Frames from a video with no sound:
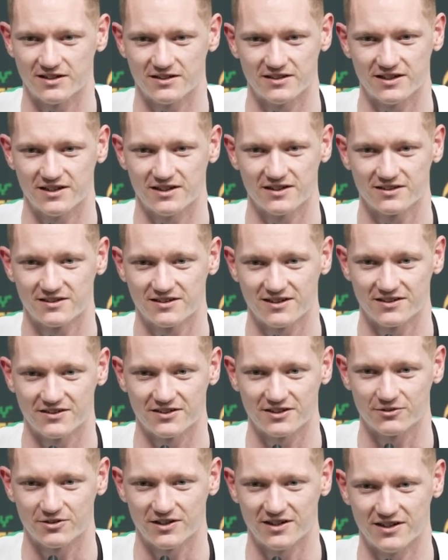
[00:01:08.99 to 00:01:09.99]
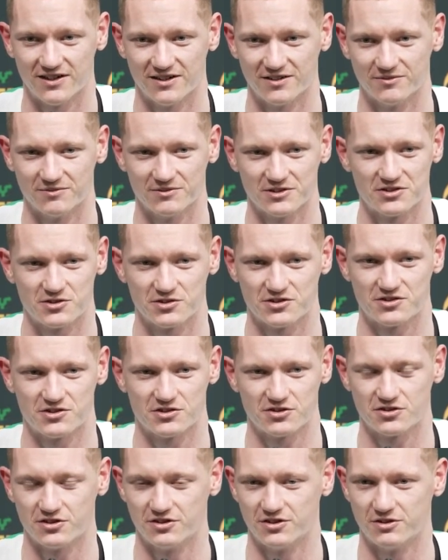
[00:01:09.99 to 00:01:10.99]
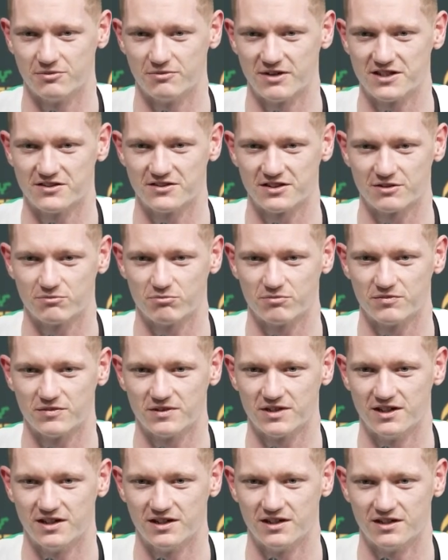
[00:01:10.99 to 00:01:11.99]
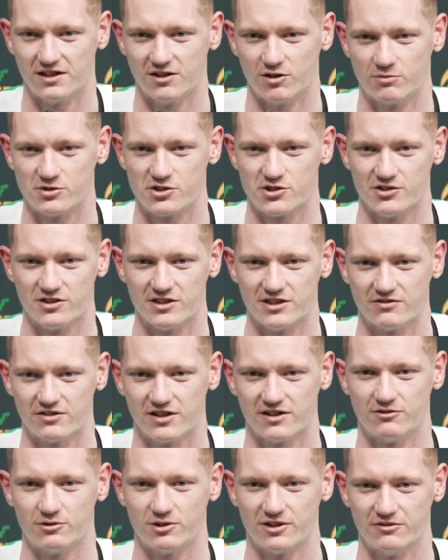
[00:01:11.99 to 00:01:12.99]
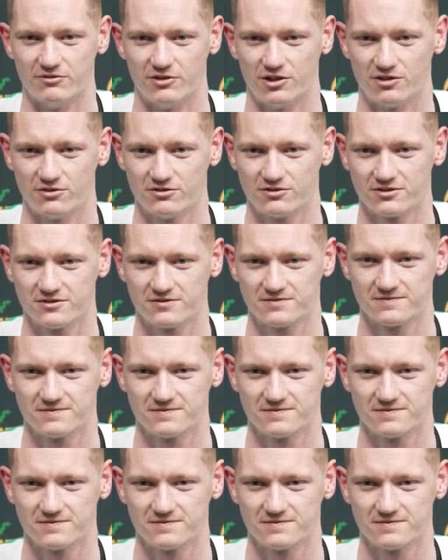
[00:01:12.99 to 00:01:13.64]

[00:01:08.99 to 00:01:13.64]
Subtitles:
And, yeah, I think it's just an amazing opportunity for everyone involved.